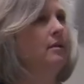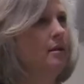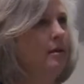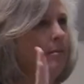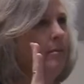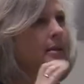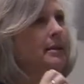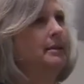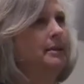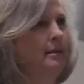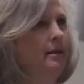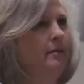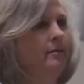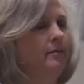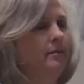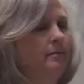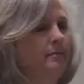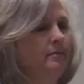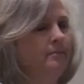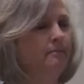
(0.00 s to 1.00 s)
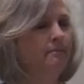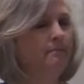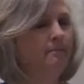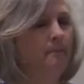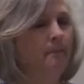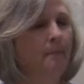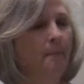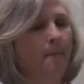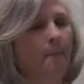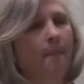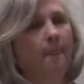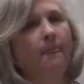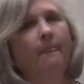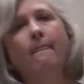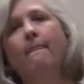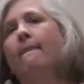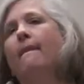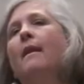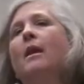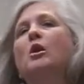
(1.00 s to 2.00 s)
Then I'm challenging you to do
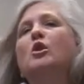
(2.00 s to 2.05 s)
it in